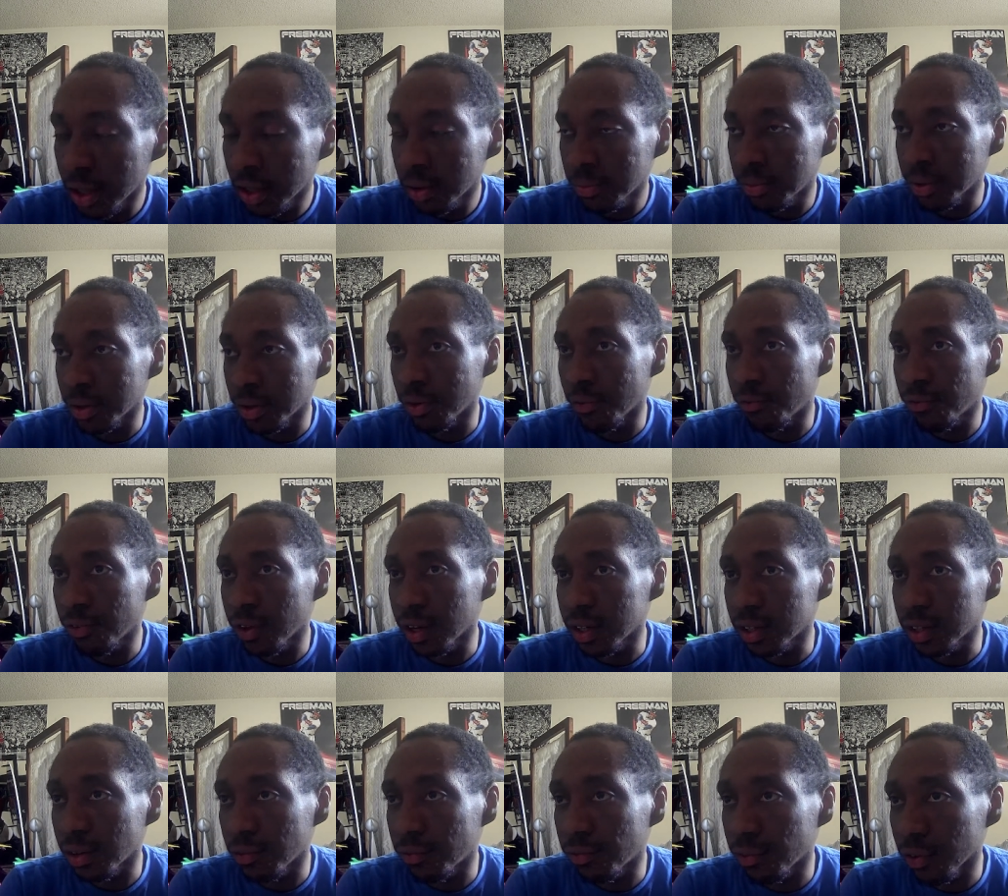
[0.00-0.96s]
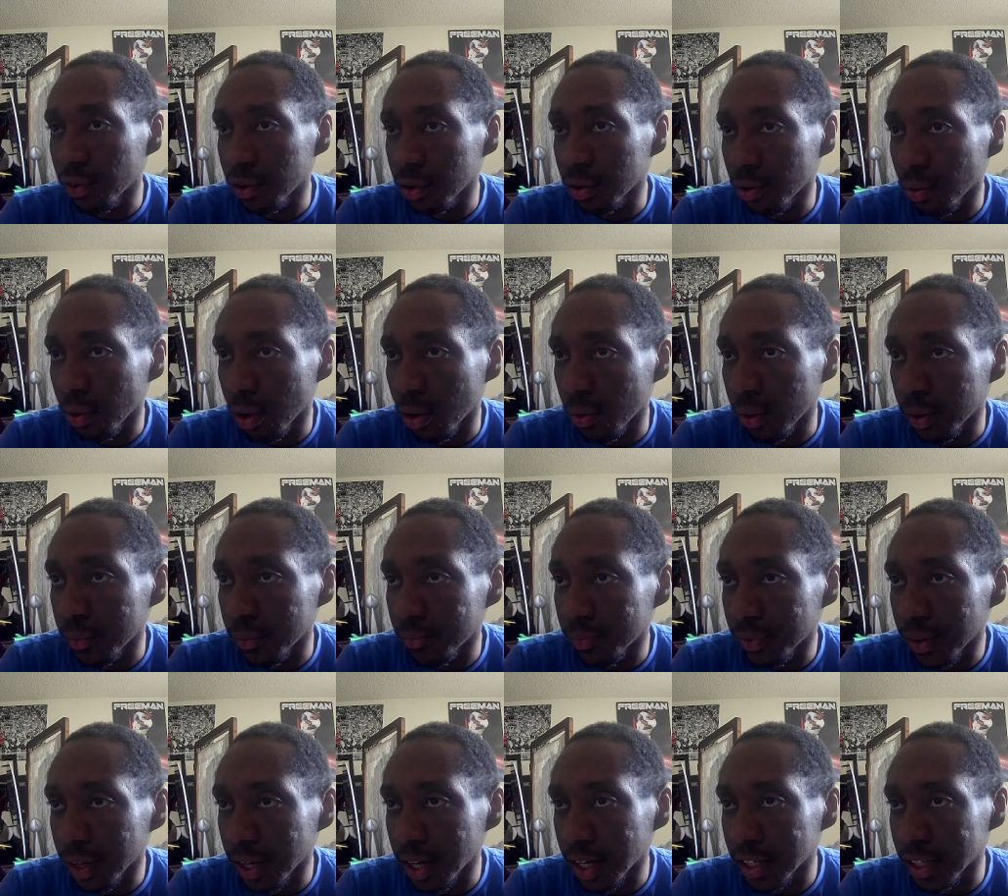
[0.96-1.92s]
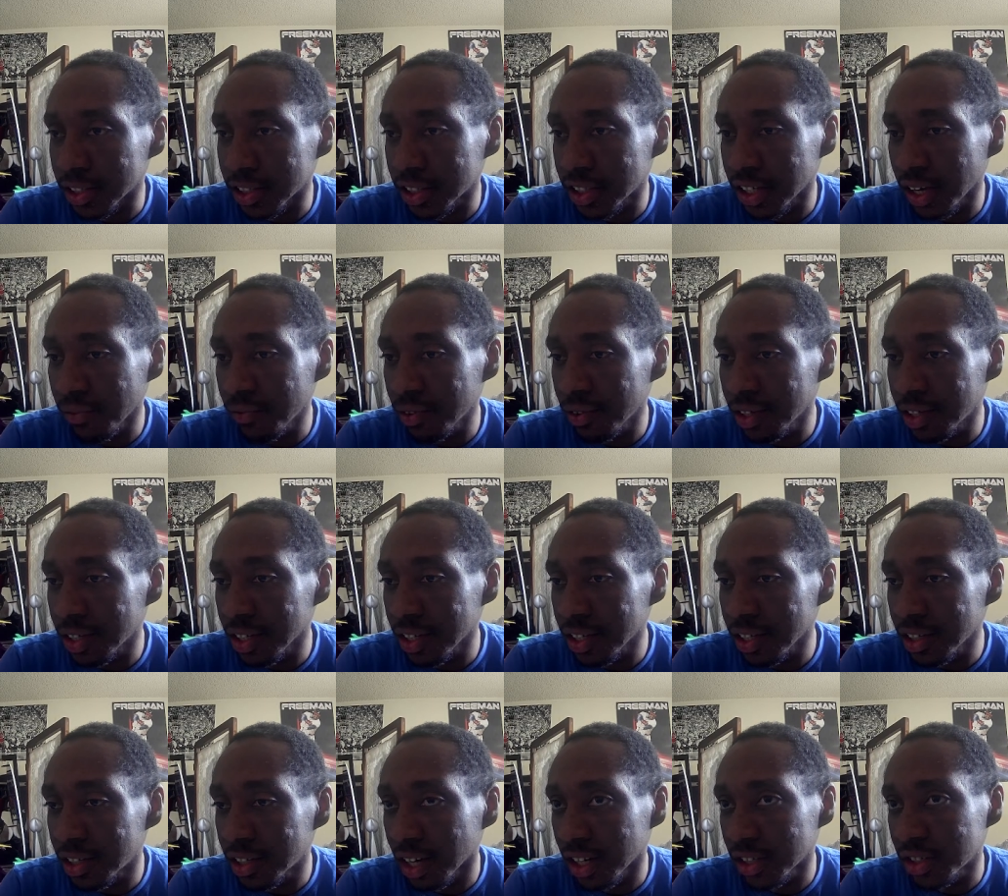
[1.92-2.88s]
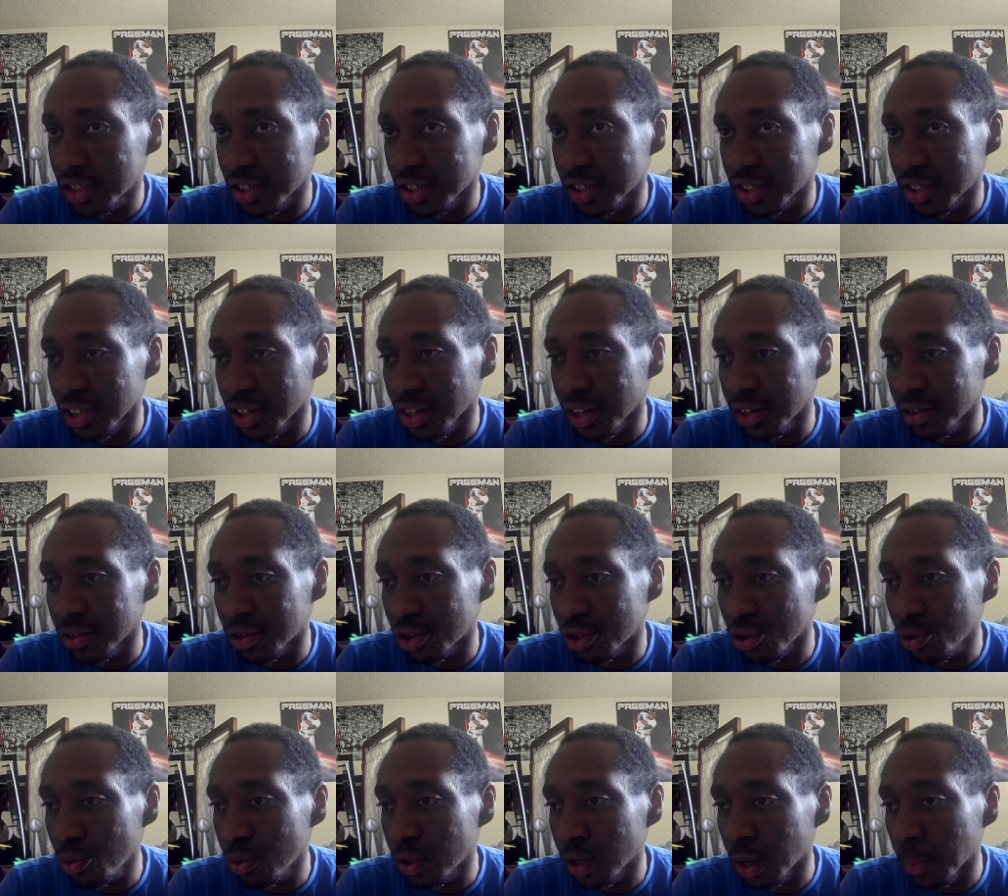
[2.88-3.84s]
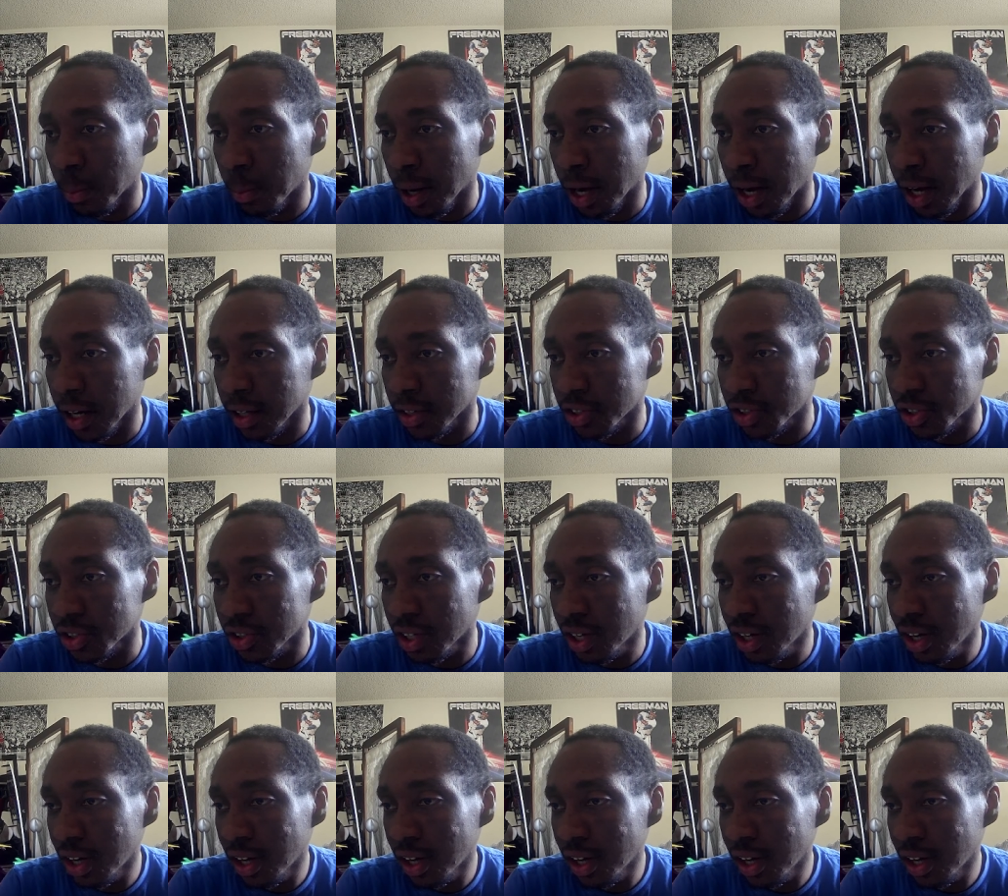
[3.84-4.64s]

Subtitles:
But deflected for a throw-in. They got 17 touches to their 2 in the box.